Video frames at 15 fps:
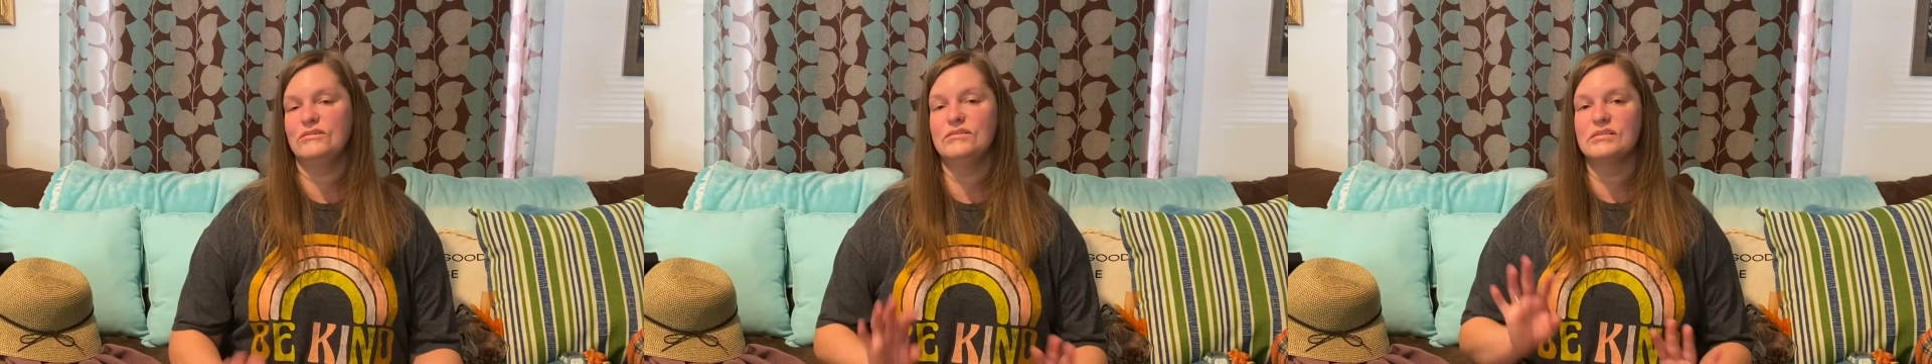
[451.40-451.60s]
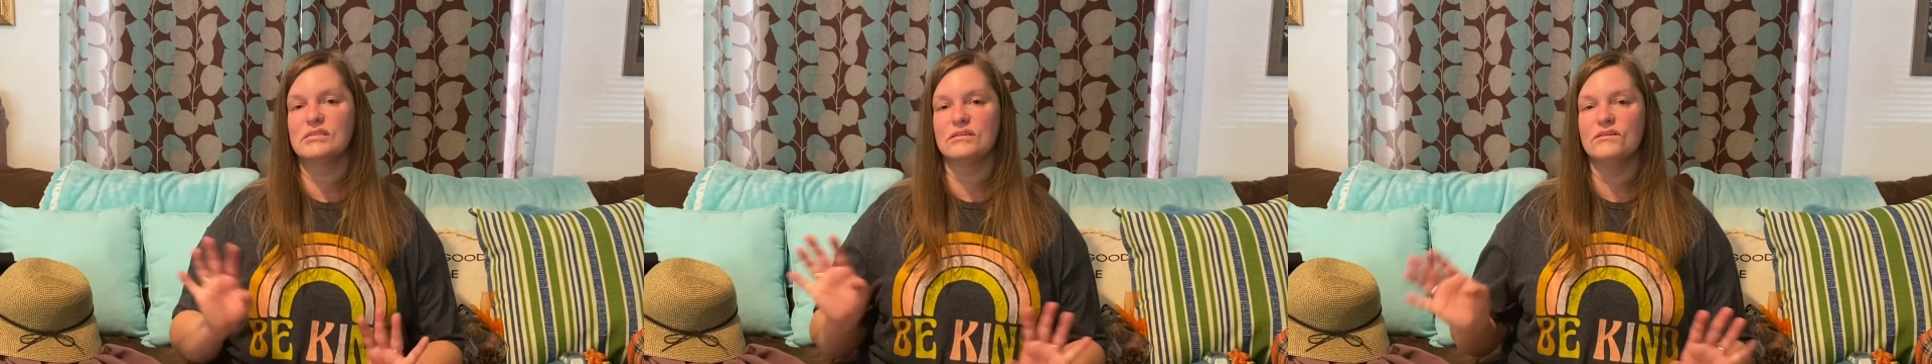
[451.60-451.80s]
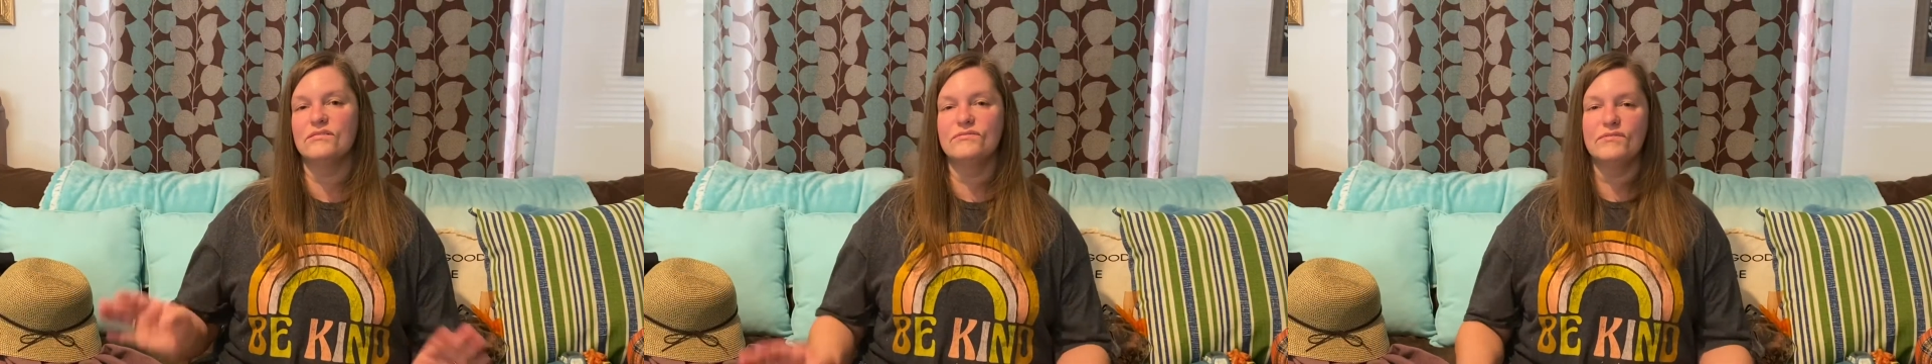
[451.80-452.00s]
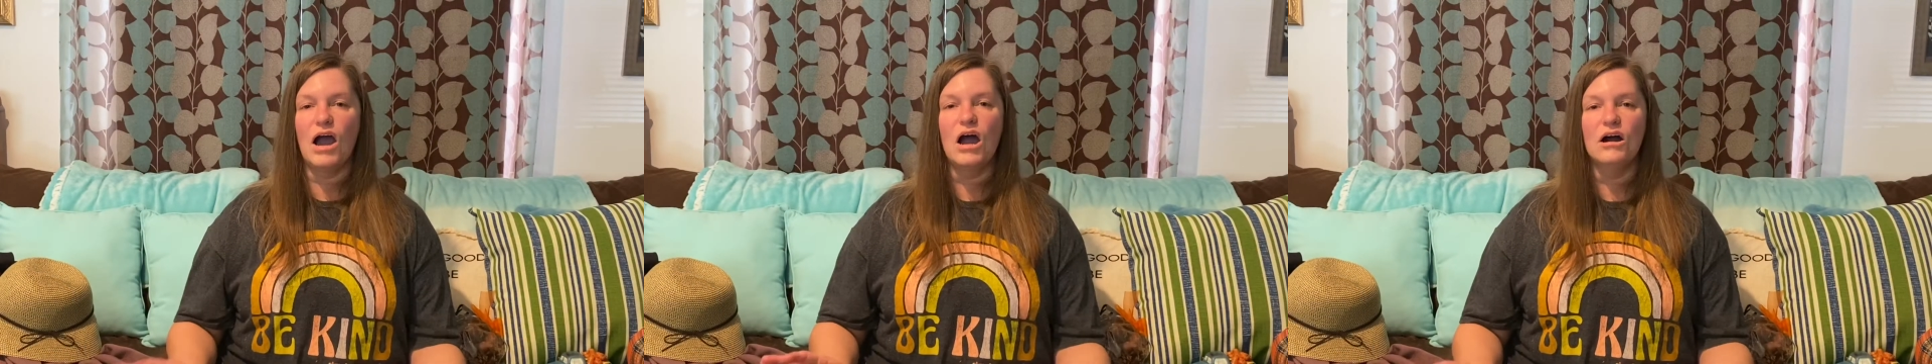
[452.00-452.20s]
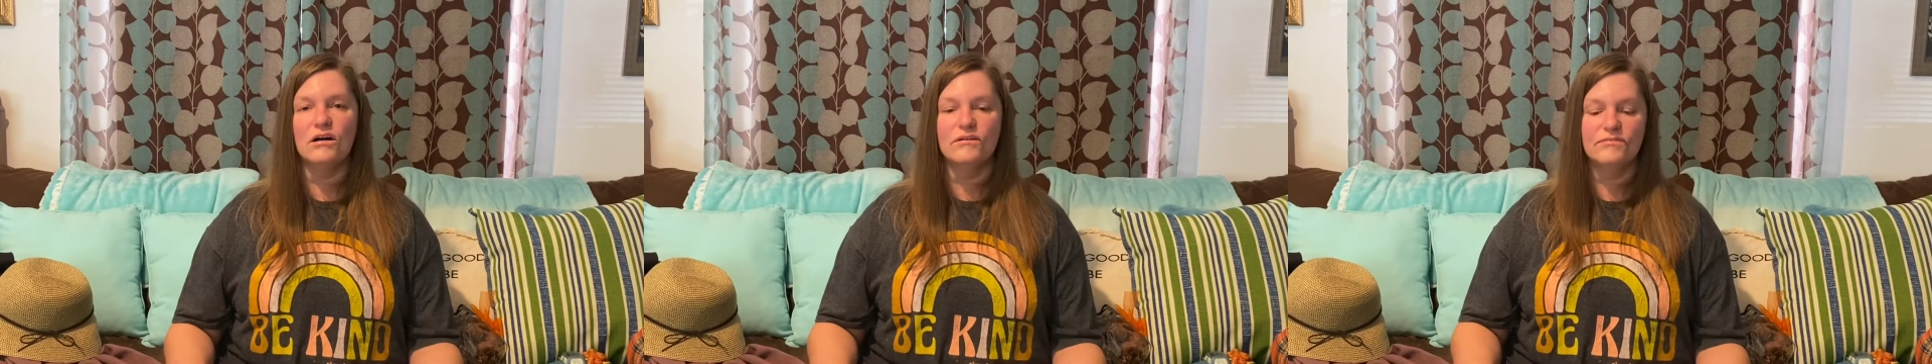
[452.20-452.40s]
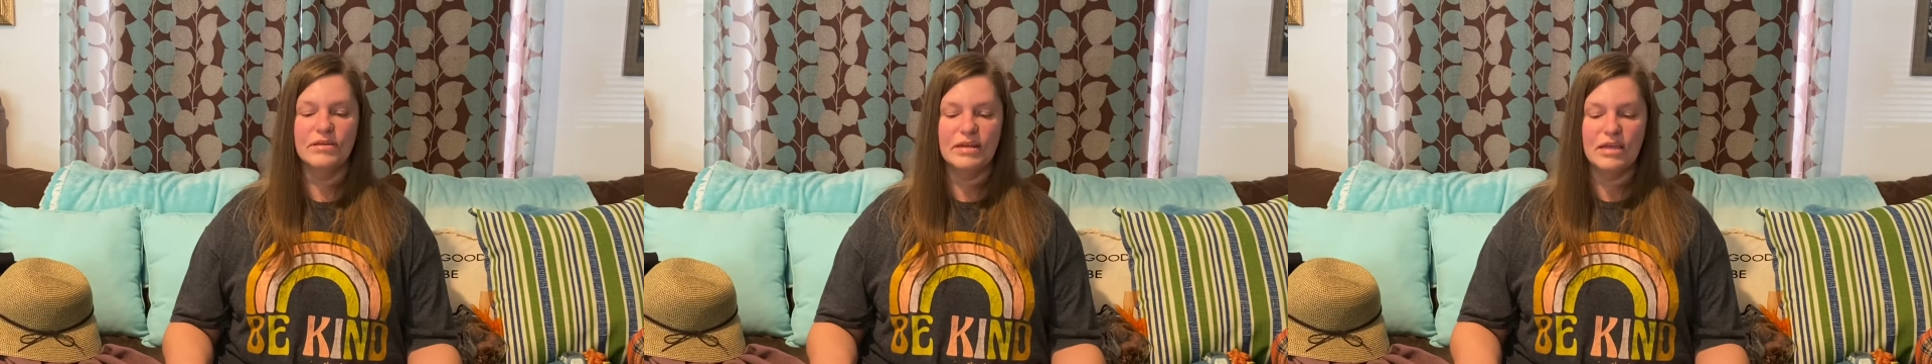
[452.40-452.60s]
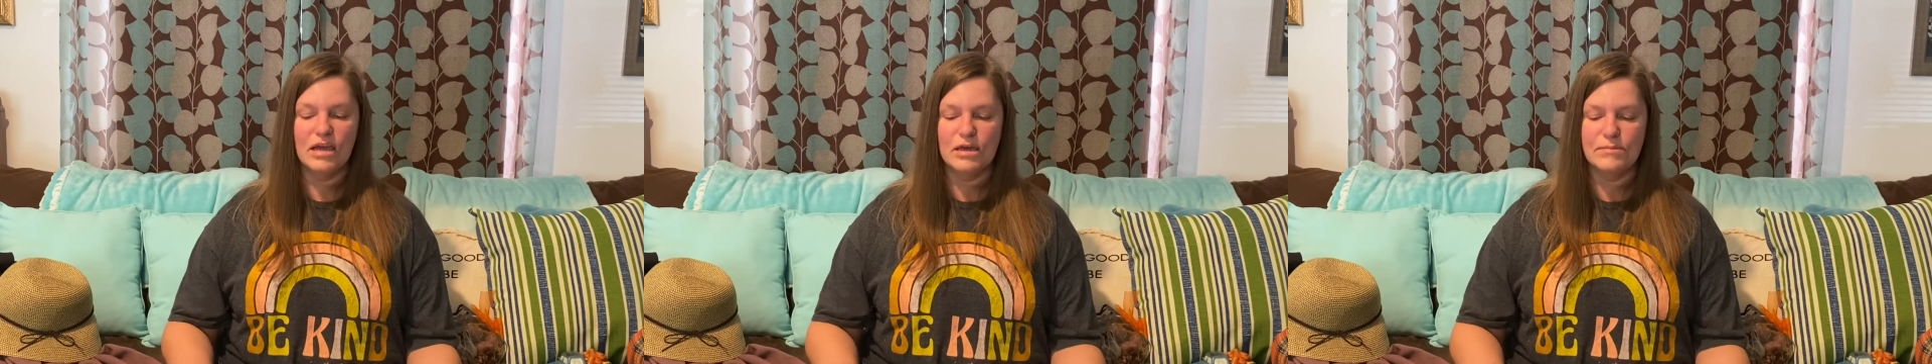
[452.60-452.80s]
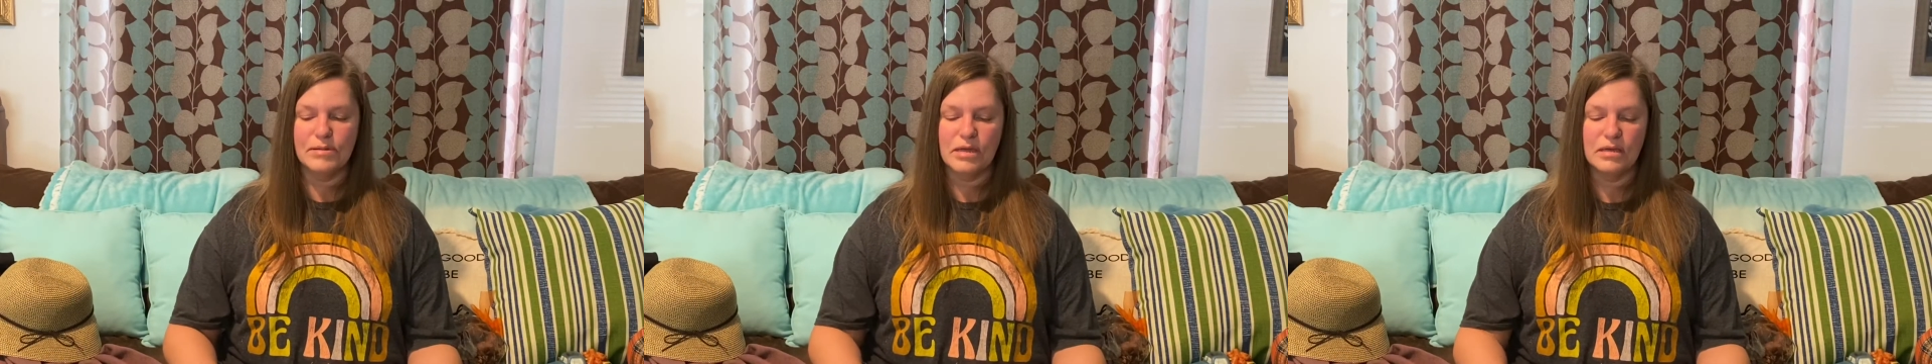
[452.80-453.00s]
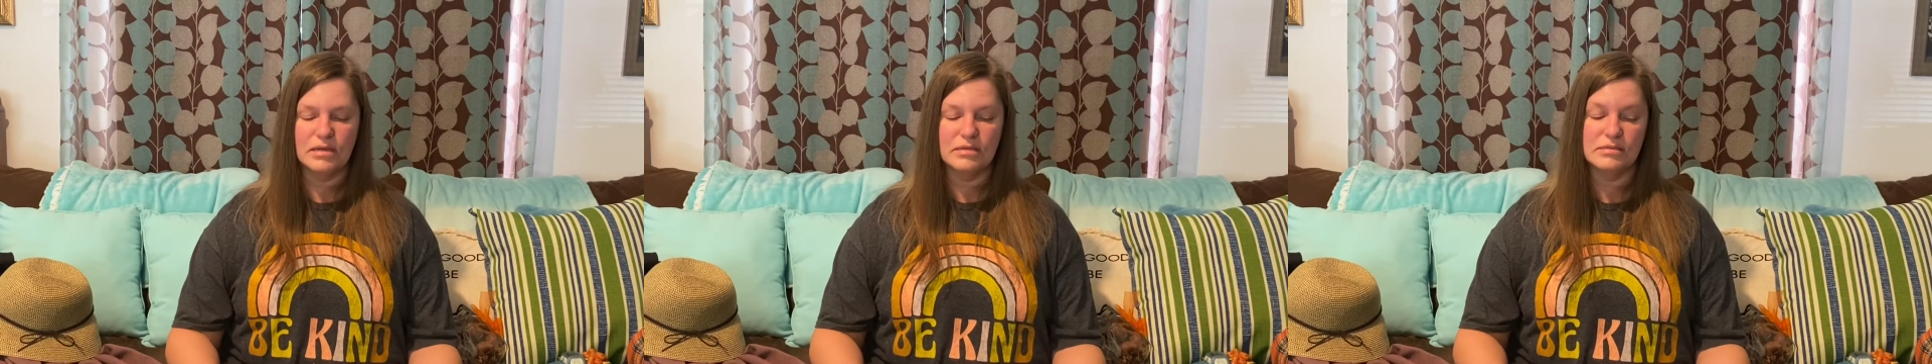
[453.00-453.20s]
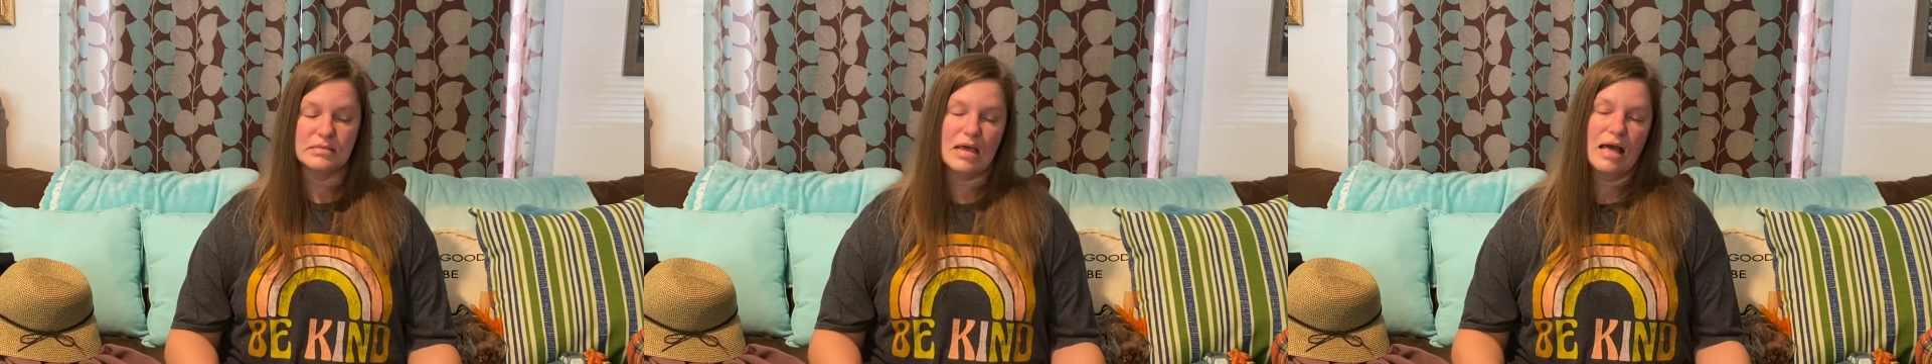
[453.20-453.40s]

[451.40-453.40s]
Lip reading: this little haul video because